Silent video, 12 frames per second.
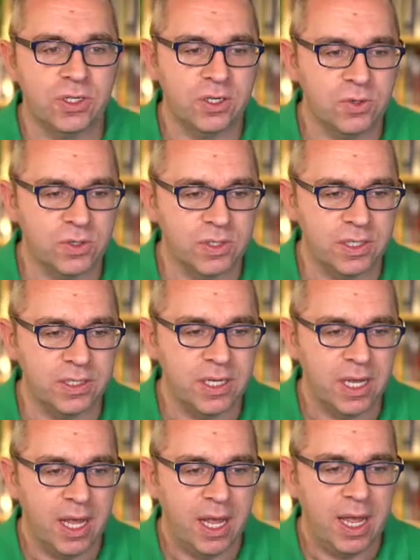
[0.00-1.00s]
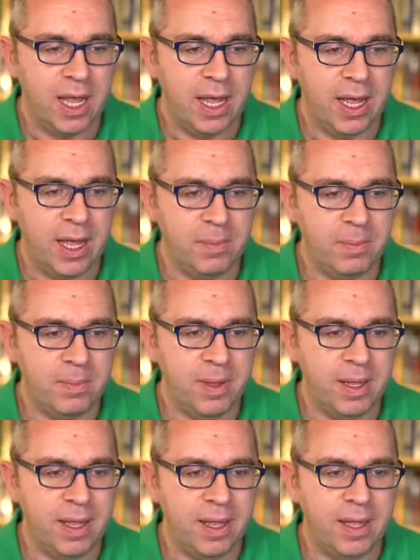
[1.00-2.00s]
courses.
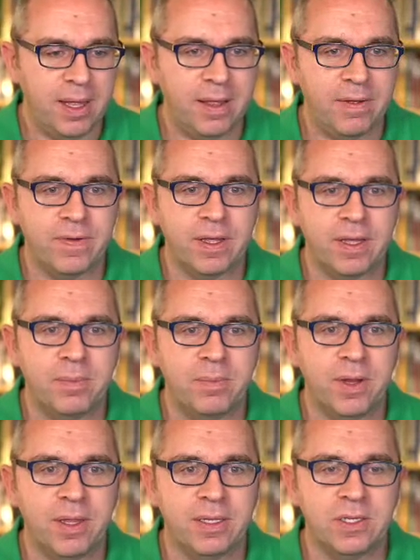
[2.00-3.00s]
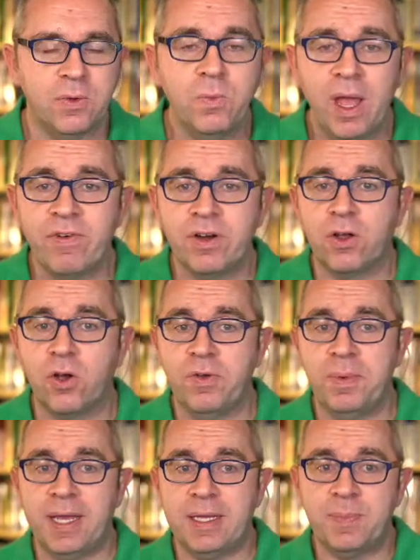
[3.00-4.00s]
If I can bring this on. We have our Coffee
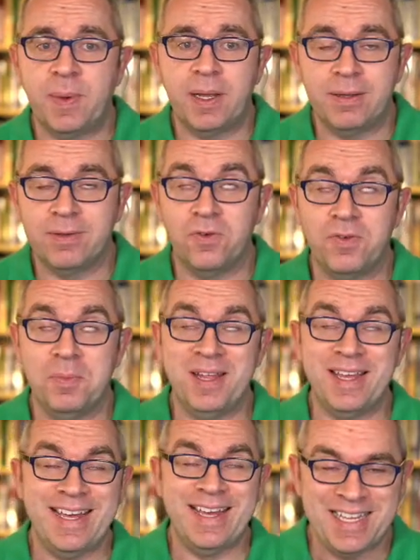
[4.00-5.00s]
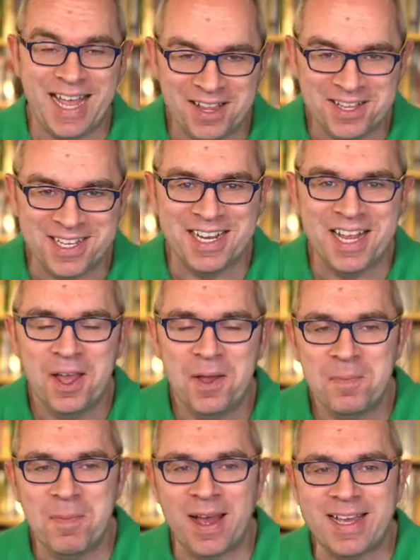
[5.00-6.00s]
Break Italian
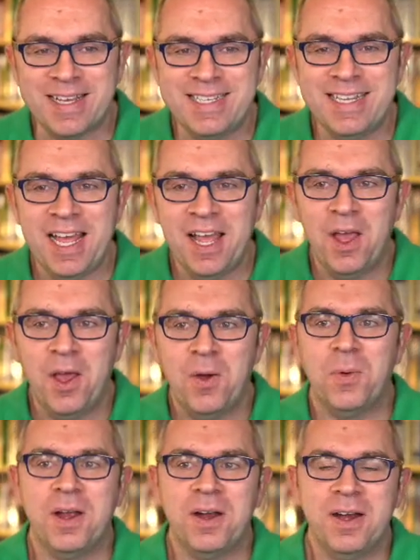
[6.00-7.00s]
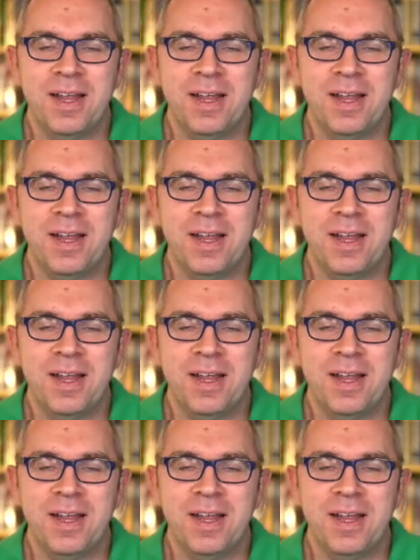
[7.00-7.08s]
magazine, where